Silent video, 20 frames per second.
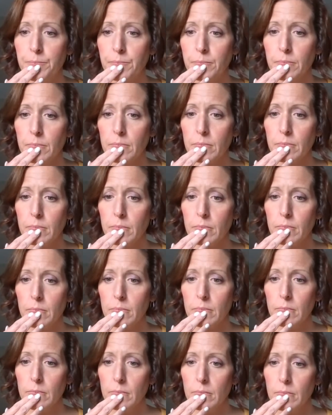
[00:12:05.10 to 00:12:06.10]

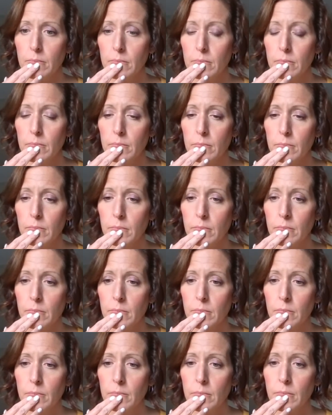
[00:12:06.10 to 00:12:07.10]

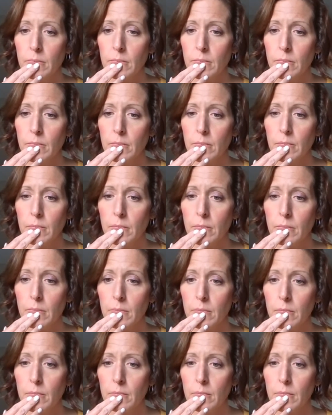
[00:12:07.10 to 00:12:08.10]

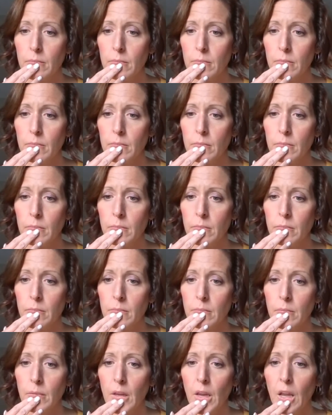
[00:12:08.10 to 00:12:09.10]

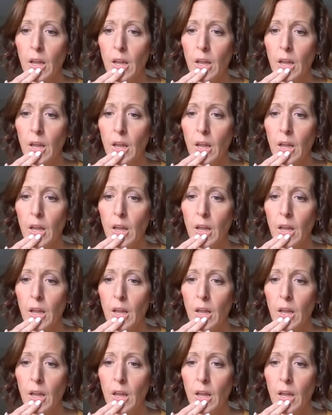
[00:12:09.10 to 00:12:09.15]
(silence)